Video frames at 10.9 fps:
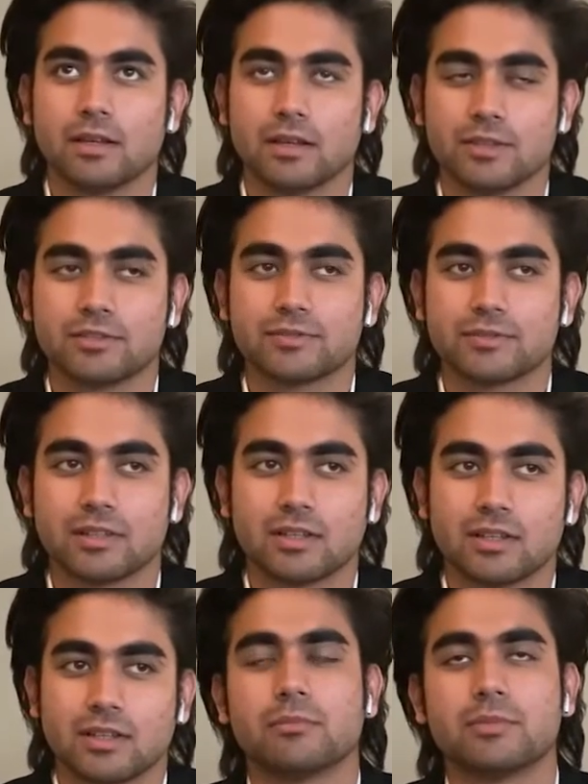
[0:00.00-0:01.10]
is
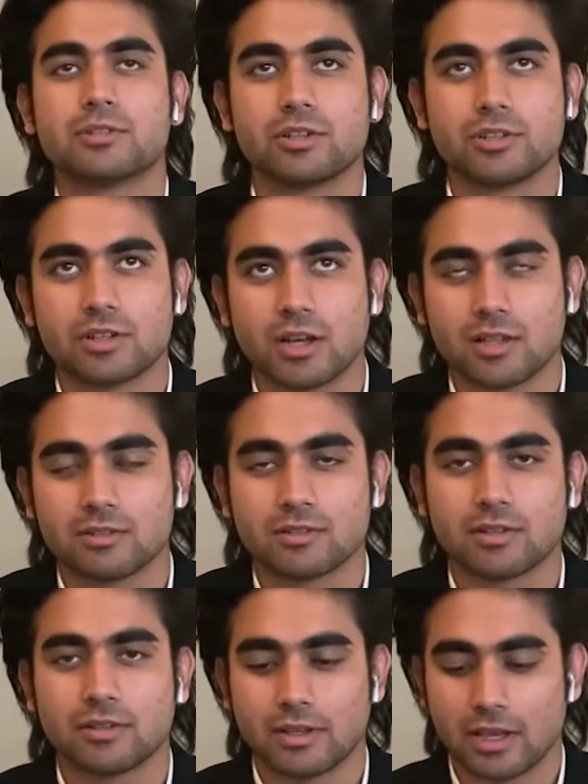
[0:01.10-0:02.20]
Mr. Ishan
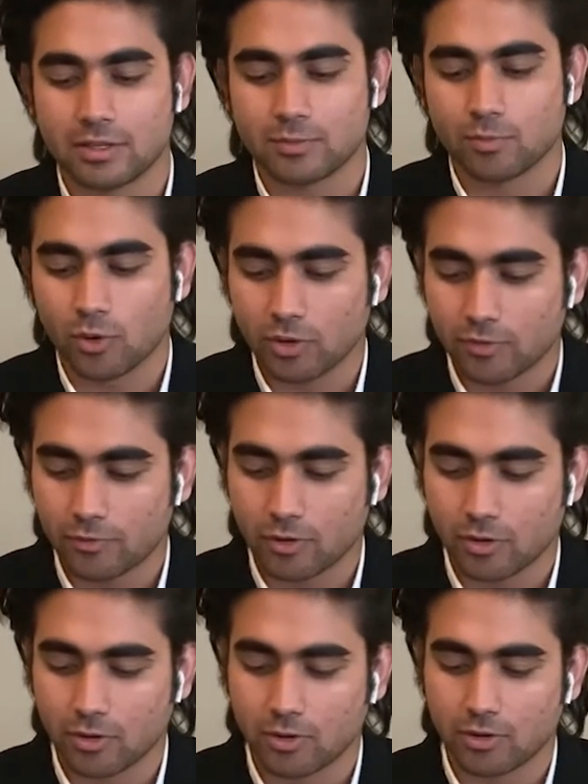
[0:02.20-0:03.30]
sir has
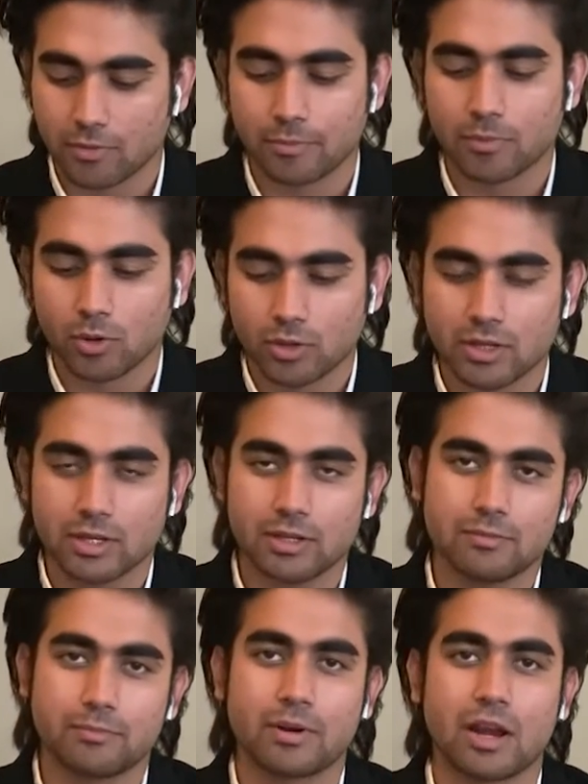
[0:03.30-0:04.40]
booked
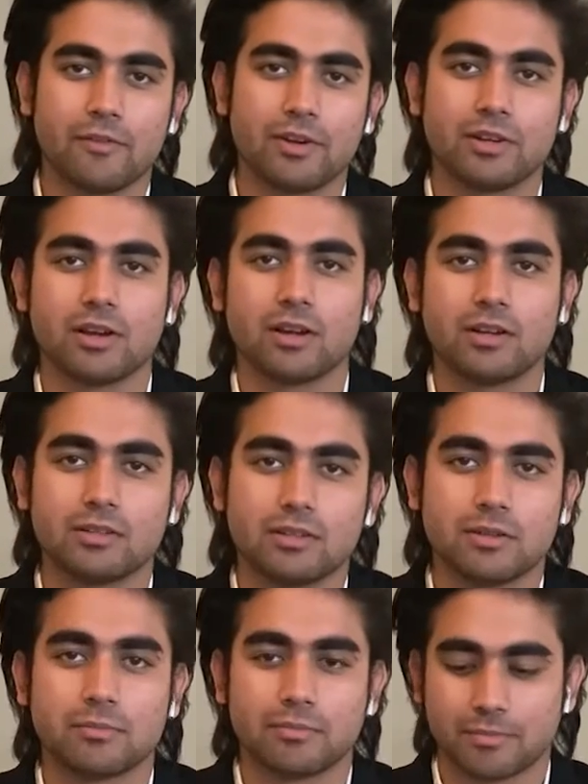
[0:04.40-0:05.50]
a private yacht
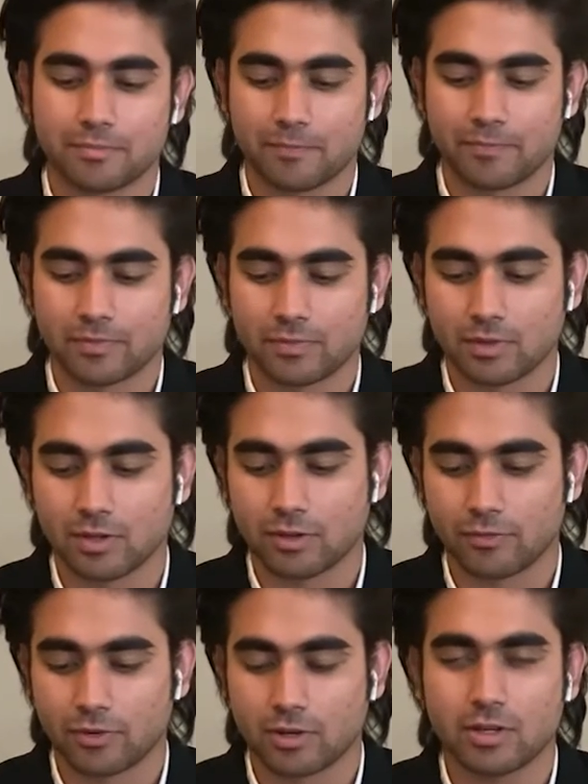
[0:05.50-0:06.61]

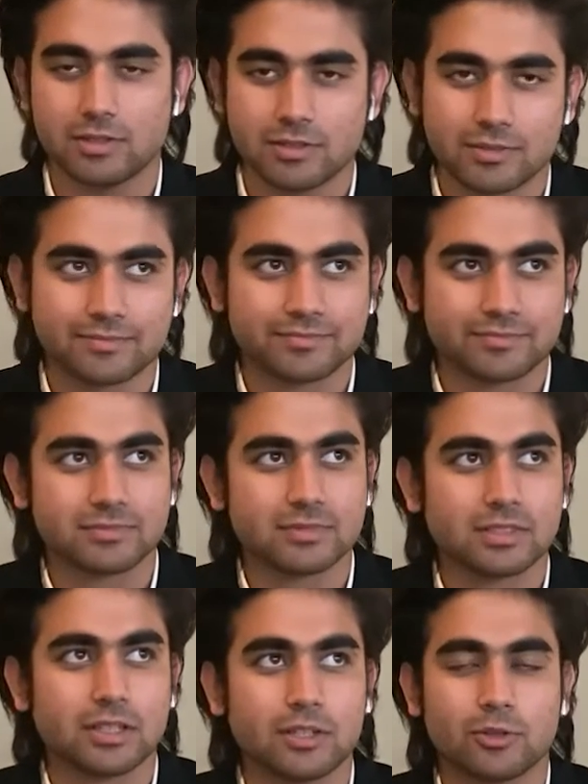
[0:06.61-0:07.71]
for us
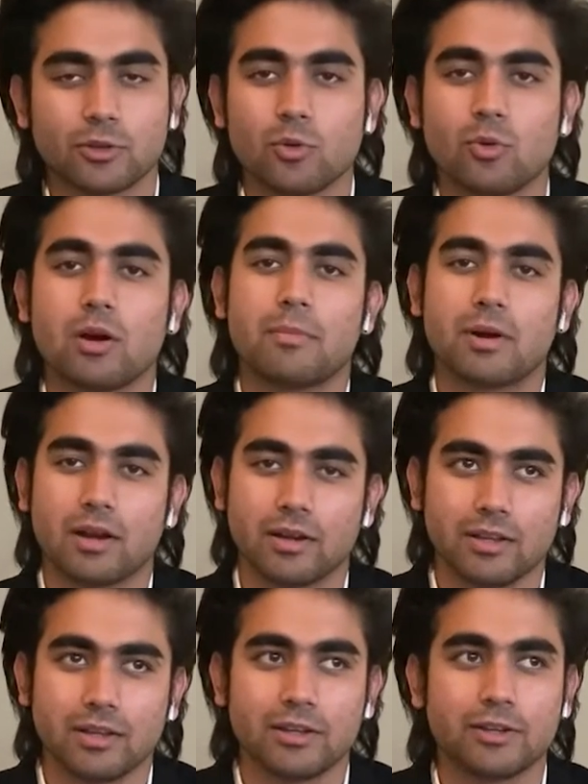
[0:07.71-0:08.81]
to do a
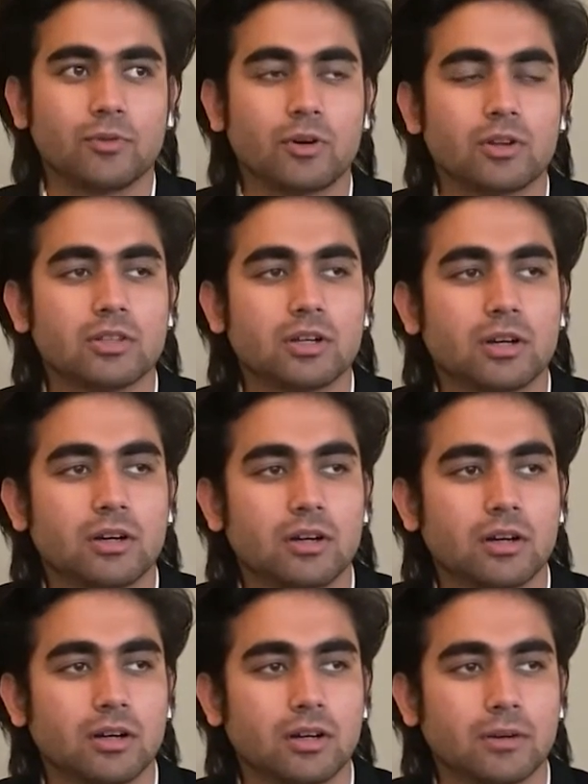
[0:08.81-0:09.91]
party for
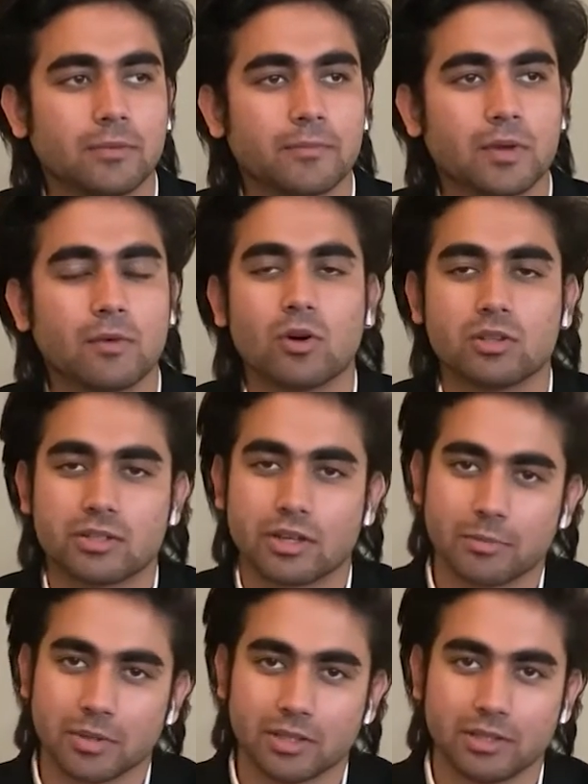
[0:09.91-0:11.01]
the award
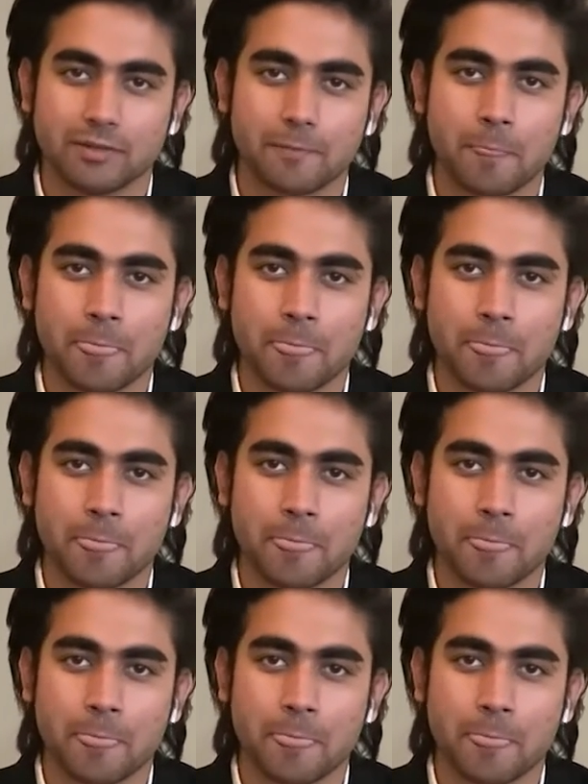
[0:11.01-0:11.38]
ceremony.